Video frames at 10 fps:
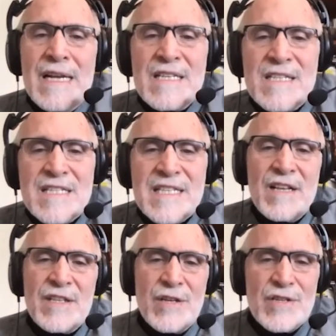
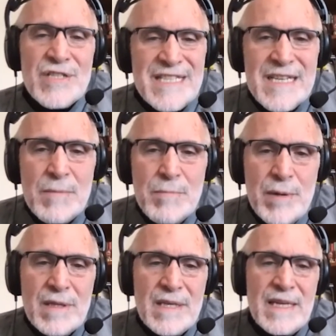cellular
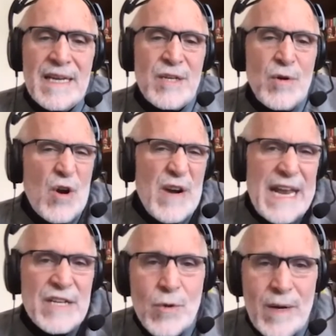stability and you don't
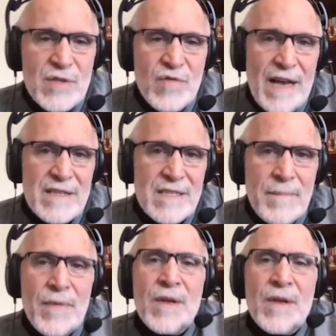age quite as fast.